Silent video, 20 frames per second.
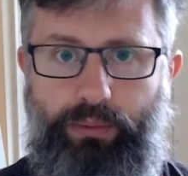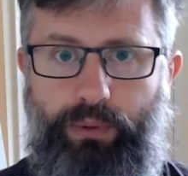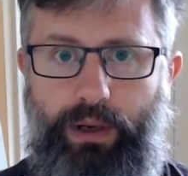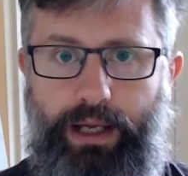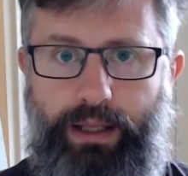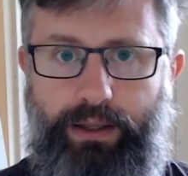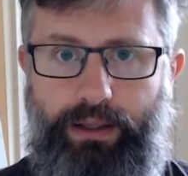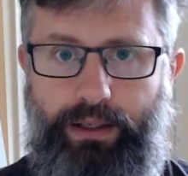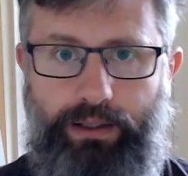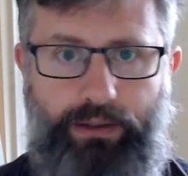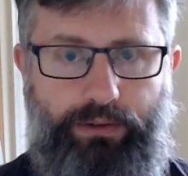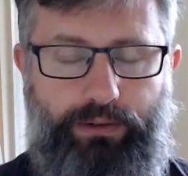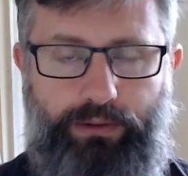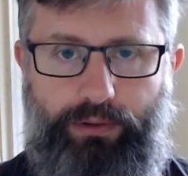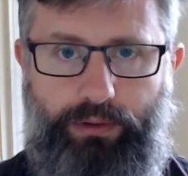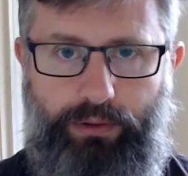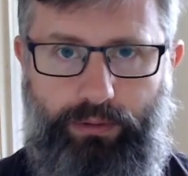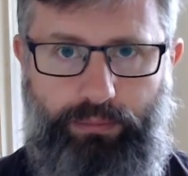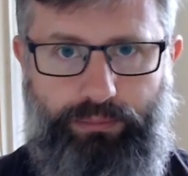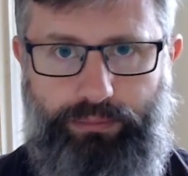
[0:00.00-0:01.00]
away that it's
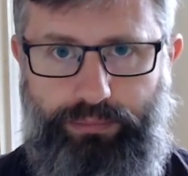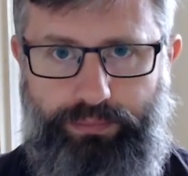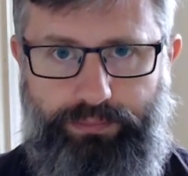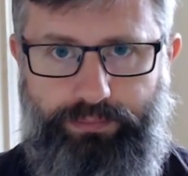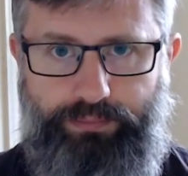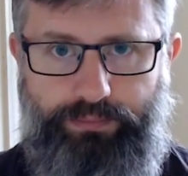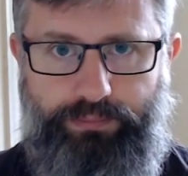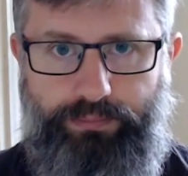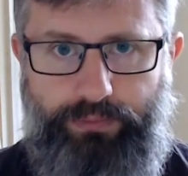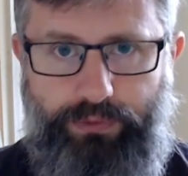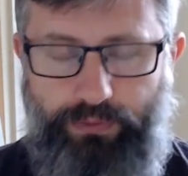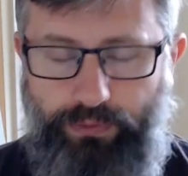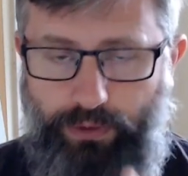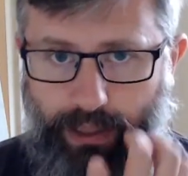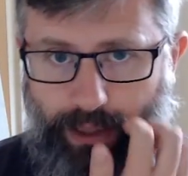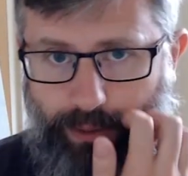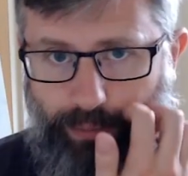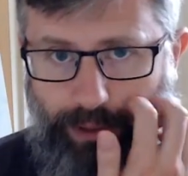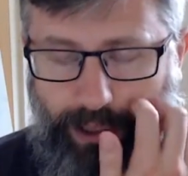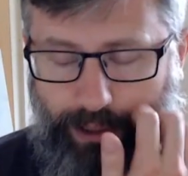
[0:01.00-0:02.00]
not
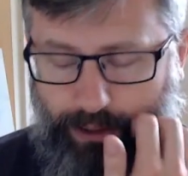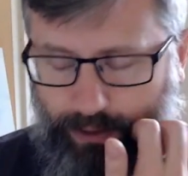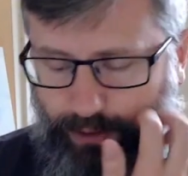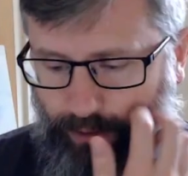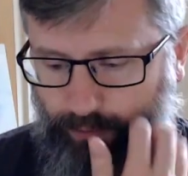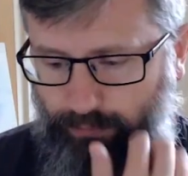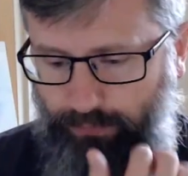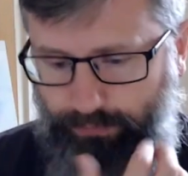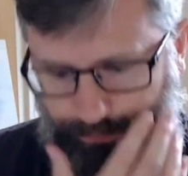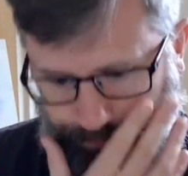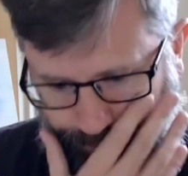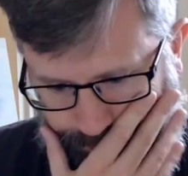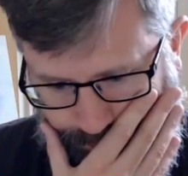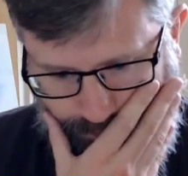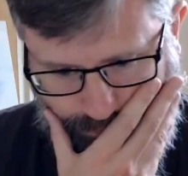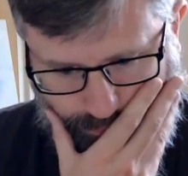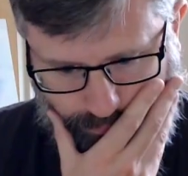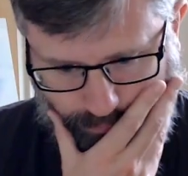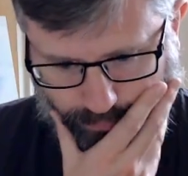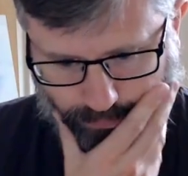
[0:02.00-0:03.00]
fully black enough.
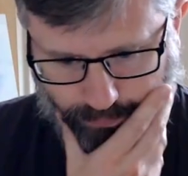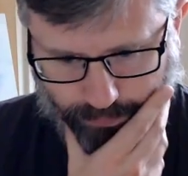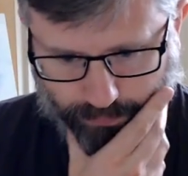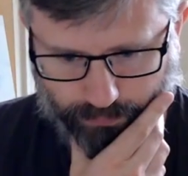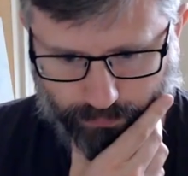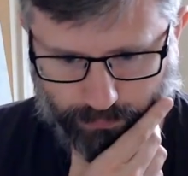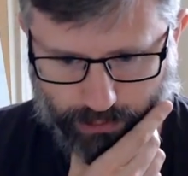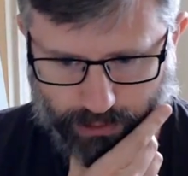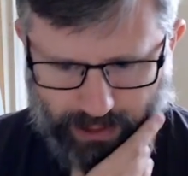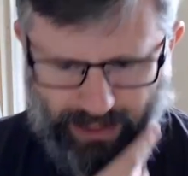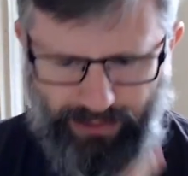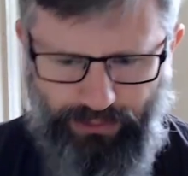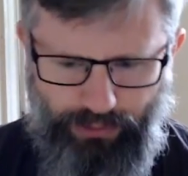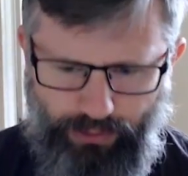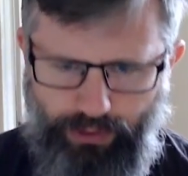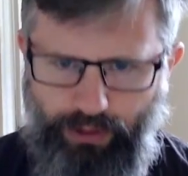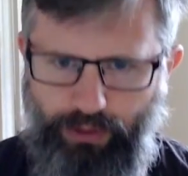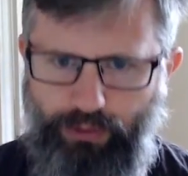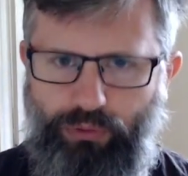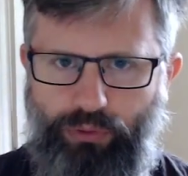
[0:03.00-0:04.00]
Yeah,
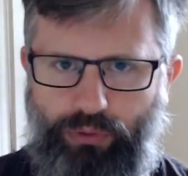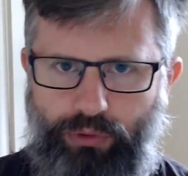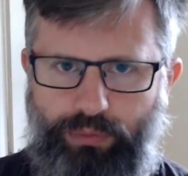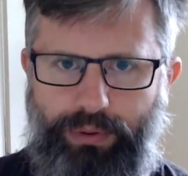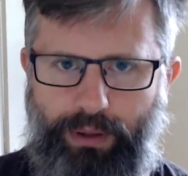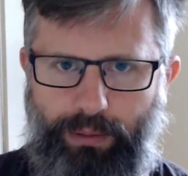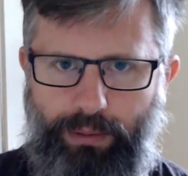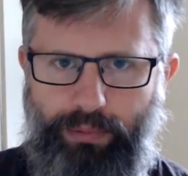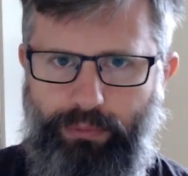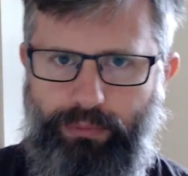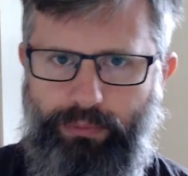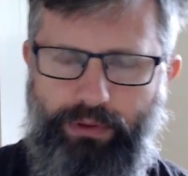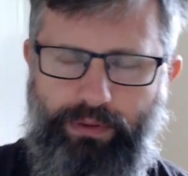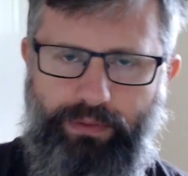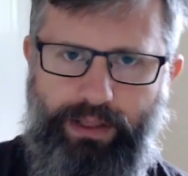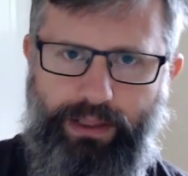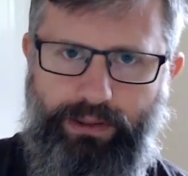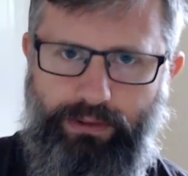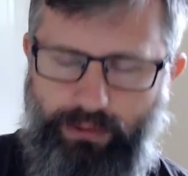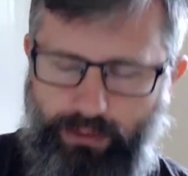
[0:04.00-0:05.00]
so those are all problems I've
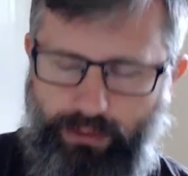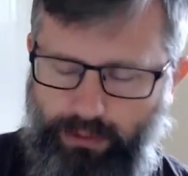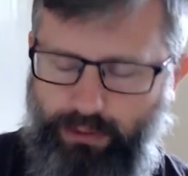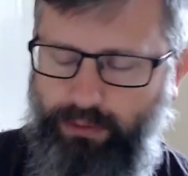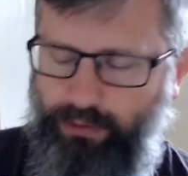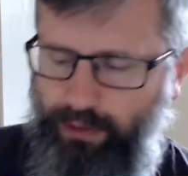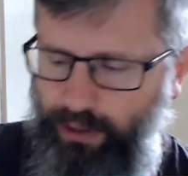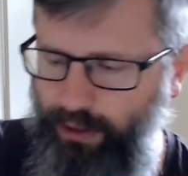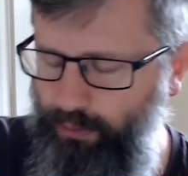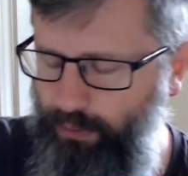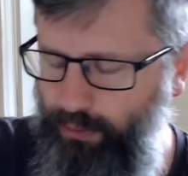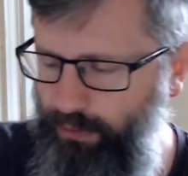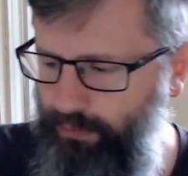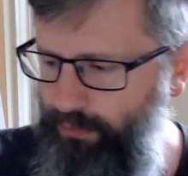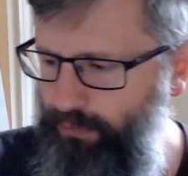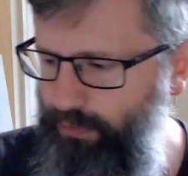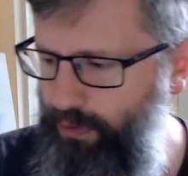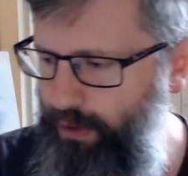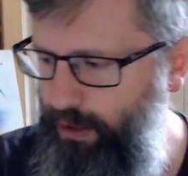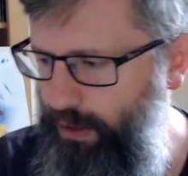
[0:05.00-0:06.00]
had to deal
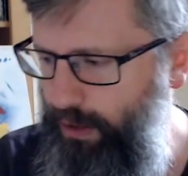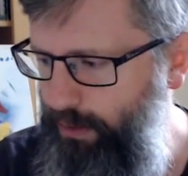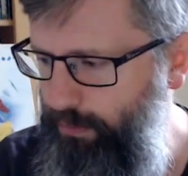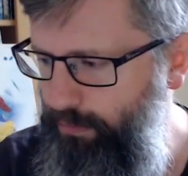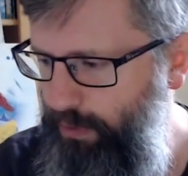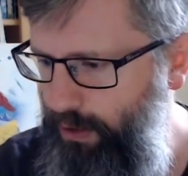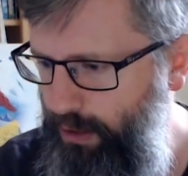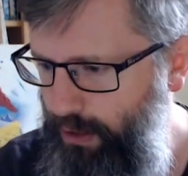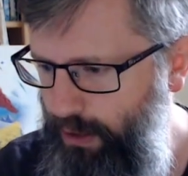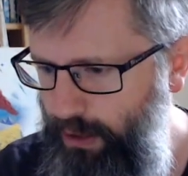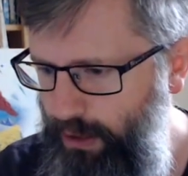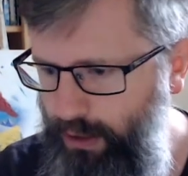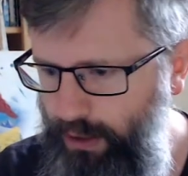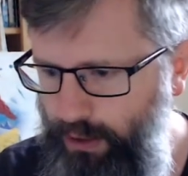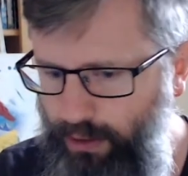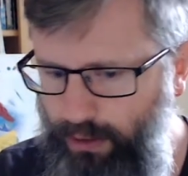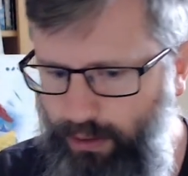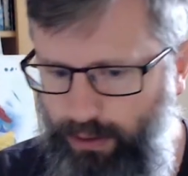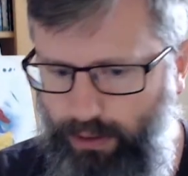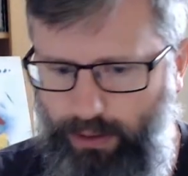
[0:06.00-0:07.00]
with for
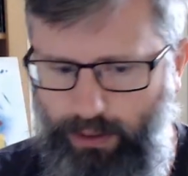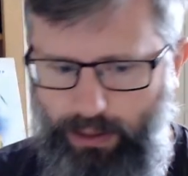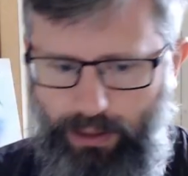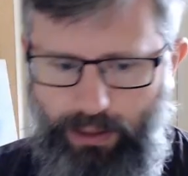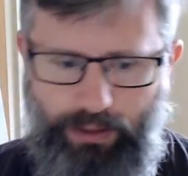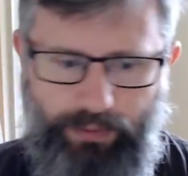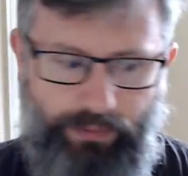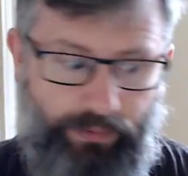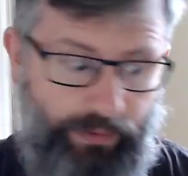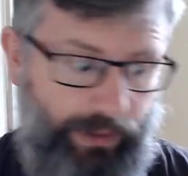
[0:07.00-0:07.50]
the